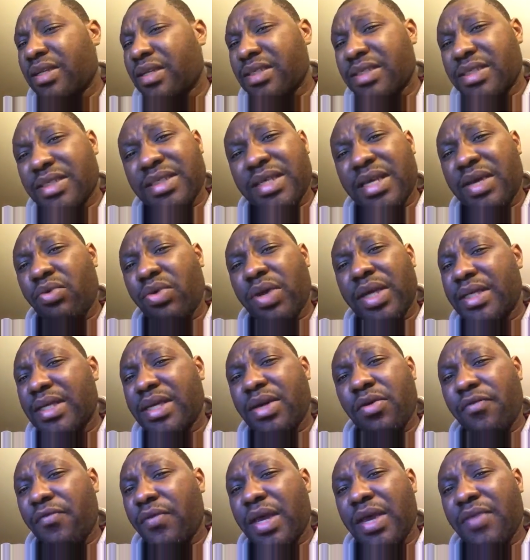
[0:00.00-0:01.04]
This is our
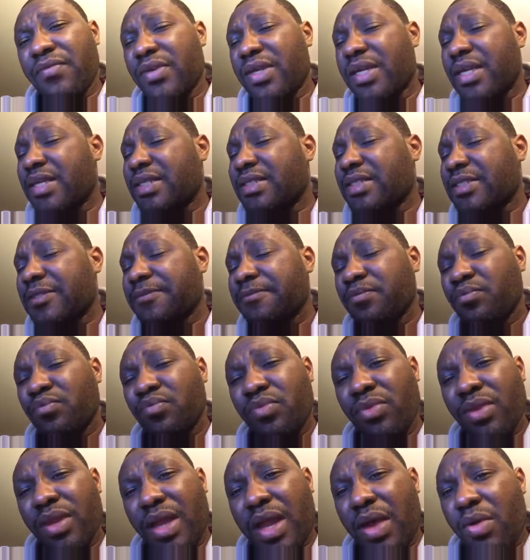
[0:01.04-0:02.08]
year of evidence,
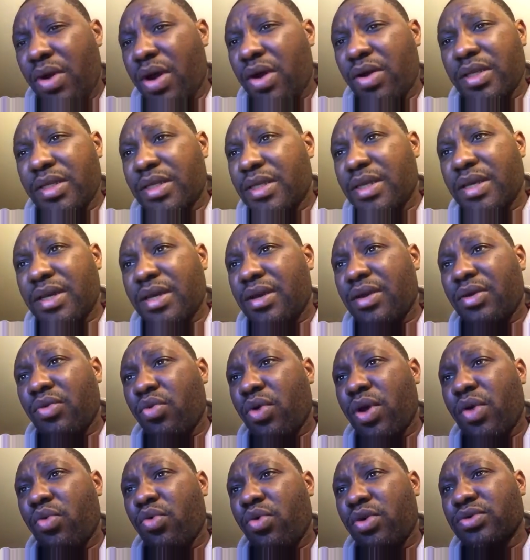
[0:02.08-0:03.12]
our year
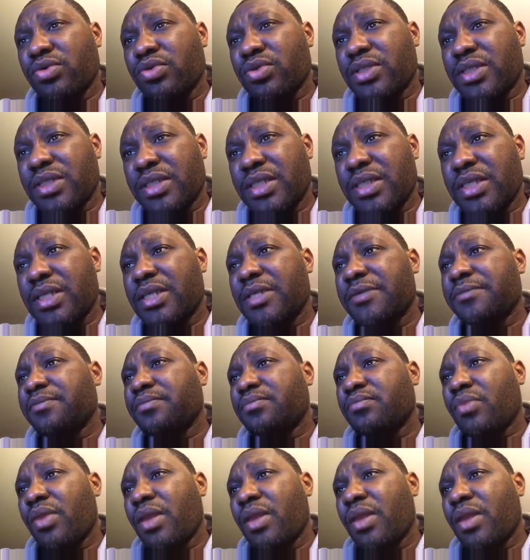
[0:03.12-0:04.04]
where we want to see